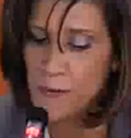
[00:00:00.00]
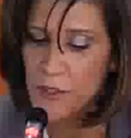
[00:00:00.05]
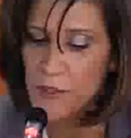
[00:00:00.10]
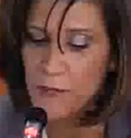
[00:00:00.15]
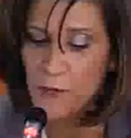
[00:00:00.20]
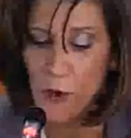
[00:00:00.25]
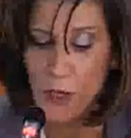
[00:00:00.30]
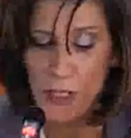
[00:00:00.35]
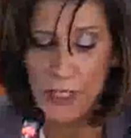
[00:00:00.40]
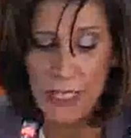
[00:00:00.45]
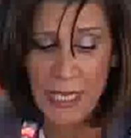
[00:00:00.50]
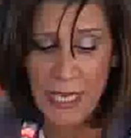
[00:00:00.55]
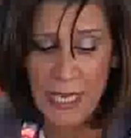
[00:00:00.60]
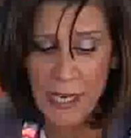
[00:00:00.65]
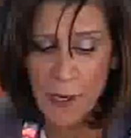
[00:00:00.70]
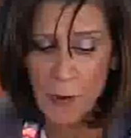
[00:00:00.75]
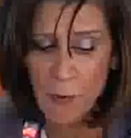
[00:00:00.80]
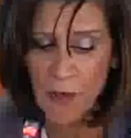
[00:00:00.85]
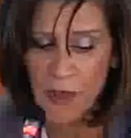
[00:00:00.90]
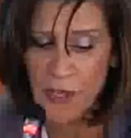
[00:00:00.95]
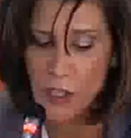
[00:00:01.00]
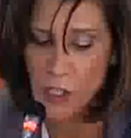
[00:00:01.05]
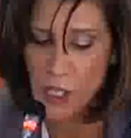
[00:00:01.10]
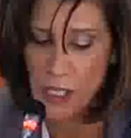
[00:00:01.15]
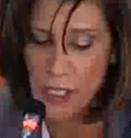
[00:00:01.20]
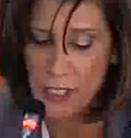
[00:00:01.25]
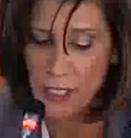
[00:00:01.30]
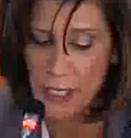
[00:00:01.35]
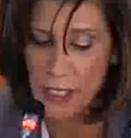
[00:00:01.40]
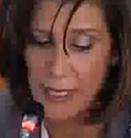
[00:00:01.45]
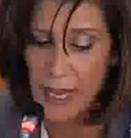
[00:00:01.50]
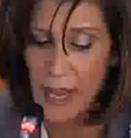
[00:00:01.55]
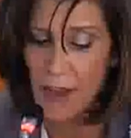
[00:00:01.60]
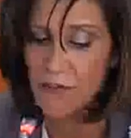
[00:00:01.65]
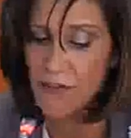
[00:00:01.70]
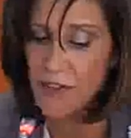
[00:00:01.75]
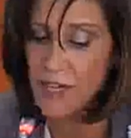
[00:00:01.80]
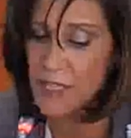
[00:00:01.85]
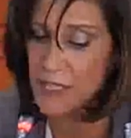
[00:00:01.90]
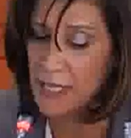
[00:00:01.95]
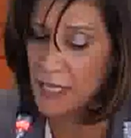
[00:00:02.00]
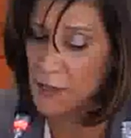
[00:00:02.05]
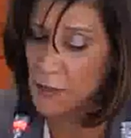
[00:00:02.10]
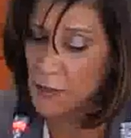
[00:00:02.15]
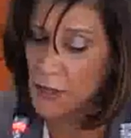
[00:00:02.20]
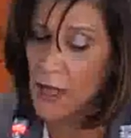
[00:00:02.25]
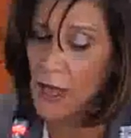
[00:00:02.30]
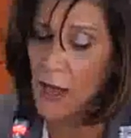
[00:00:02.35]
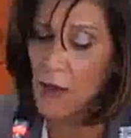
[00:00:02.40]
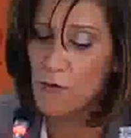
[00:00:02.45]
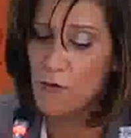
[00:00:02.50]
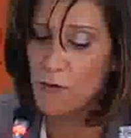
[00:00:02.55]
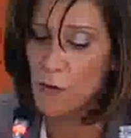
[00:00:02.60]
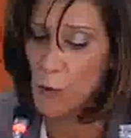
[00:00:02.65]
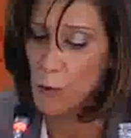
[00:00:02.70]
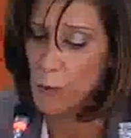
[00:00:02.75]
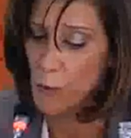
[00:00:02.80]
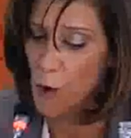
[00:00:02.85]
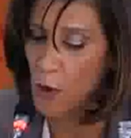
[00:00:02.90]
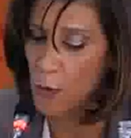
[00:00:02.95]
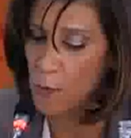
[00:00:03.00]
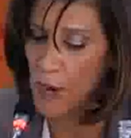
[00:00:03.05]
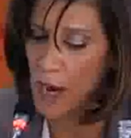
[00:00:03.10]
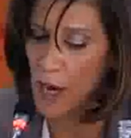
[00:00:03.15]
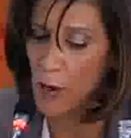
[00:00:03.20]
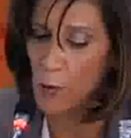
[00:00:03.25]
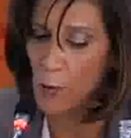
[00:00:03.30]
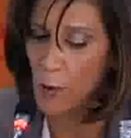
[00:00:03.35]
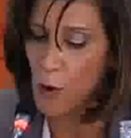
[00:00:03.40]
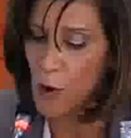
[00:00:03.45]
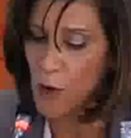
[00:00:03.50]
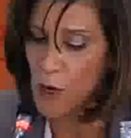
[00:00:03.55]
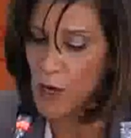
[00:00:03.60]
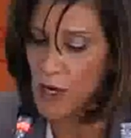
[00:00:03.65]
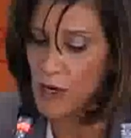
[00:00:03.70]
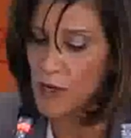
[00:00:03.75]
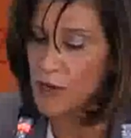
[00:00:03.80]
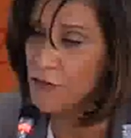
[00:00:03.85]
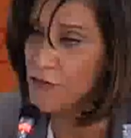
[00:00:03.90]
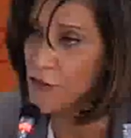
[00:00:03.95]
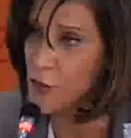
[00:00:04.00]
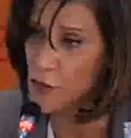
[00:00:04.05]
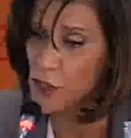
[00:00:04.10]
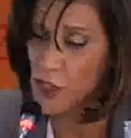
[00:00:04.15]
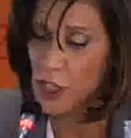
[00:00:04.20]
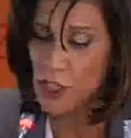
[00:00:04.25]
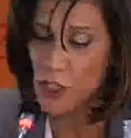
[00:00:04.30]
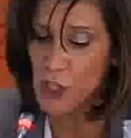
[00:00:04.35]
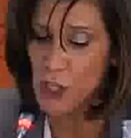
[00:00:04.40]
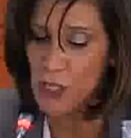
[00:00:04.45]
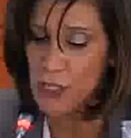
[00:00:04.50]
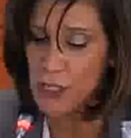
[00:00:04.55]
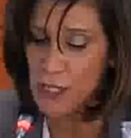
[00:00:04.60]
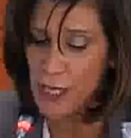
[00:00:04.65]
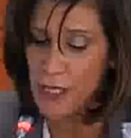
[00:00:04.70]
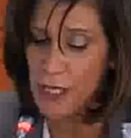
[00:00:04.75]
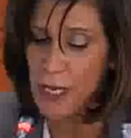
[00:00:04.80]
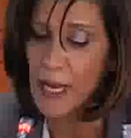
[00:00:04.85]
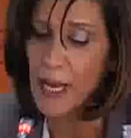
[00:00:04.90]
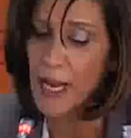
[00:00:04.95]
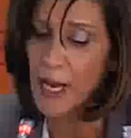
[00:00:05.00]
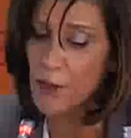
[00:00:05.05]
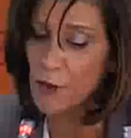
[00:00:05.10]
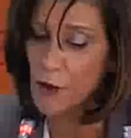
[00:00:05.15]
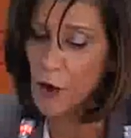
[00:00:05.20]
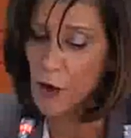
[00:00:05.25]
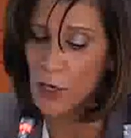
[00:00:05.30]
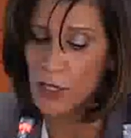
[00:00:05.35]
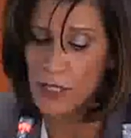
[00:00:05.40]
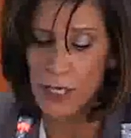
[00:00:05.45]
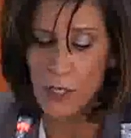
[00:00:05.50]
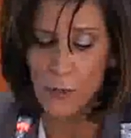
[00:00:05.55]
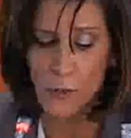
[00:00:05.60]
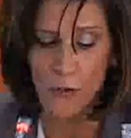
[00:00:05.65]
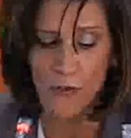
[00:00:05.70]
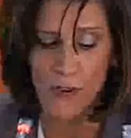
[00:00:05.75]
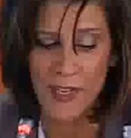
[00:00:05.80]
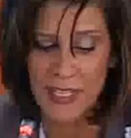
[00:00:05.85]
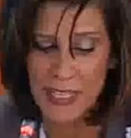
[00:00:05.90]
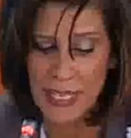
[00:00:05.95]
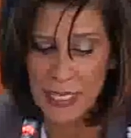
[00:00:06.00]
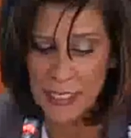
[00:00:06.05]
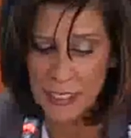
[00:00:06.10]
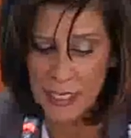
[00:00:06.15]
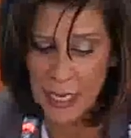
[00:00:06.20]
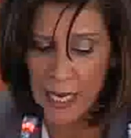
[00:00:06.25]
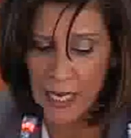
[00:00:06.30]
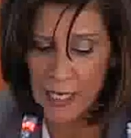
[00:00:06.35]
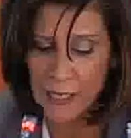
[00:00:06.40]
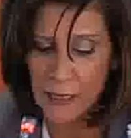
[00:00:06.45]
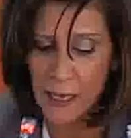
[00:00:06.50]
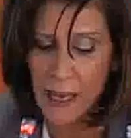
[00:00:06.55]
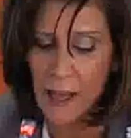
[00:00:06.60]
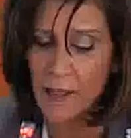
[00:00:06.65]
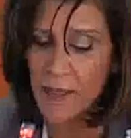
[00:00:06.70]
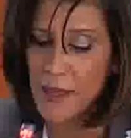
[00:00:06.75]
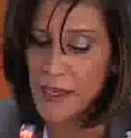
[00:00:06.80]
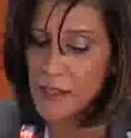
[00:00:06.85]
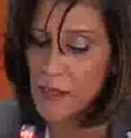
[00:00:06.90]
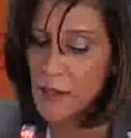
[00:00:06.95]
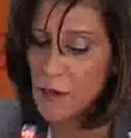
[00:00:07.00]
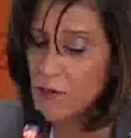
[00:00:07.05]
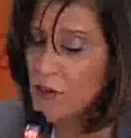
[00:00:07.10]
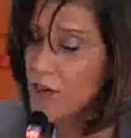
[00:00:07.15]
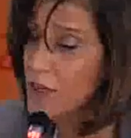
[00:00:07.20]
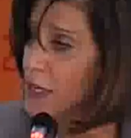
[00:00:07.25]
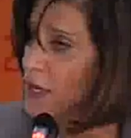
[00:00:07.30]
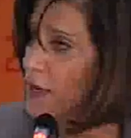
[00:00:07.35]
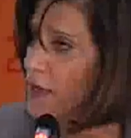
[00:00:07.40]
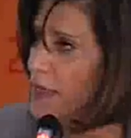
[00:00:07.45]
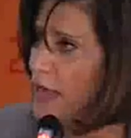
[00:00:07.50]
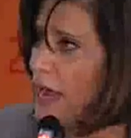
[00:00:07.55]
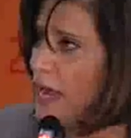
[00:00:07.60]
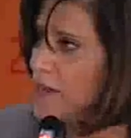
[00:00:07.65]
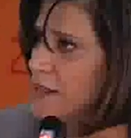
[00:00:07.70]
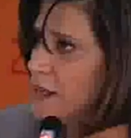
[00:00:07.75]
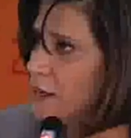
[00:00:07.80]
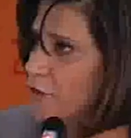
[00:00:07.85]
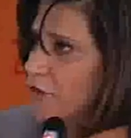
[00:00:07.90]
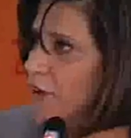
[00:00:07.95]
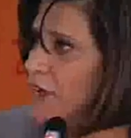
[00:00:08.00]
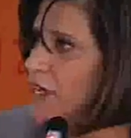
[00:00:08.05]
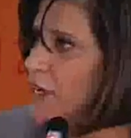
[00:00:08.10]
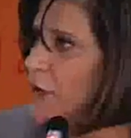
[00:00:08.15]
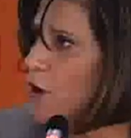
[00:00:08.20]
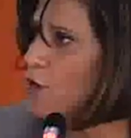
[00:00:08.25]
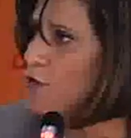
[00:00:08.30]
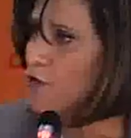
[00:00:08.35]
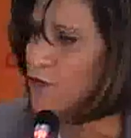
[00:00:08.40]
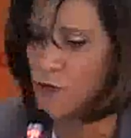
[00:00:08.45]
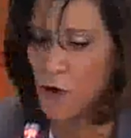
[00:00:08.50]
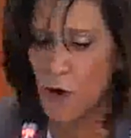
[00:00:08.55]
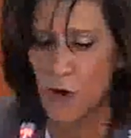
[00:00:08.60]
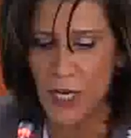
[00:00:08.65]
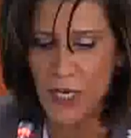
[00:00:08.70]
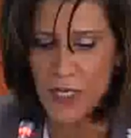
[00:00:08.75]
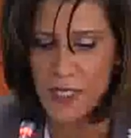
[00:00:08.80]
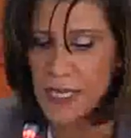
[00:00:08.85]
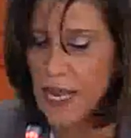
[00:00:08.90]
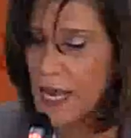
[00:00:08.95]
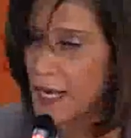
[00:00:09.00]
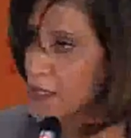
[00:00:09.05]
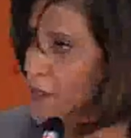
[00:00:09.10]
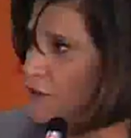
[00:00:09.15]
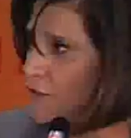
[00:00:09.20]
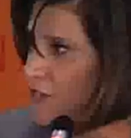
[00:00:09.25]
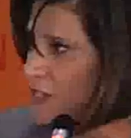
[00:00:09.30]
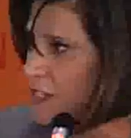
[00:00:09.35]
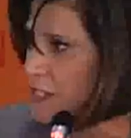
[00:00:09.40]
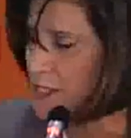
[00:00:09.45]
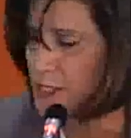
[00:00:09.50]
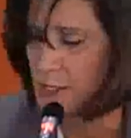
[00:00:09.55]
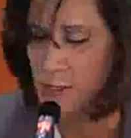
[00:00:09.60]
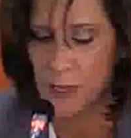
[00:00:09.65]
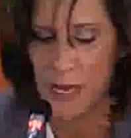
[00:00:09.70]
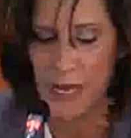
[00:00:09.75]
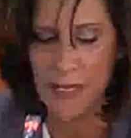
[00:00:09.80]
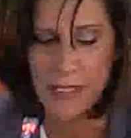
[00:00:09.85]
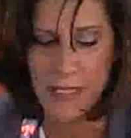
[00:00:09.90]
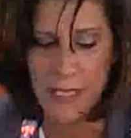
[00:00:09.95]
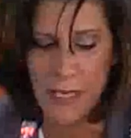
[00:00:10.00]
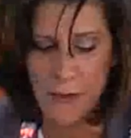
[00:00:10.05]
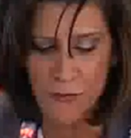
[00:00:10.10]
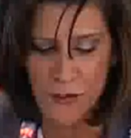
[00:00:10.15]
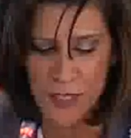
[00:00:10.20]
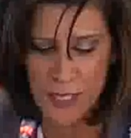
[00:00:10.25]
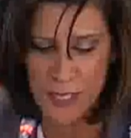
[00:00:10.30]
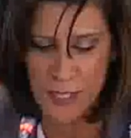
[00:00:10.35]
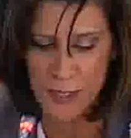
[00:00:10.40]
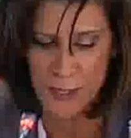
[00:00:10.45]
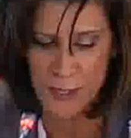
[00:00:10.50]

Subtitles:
for dealing with children affected by war, refugee children, in order to facilitate the delivery of focused activities and services.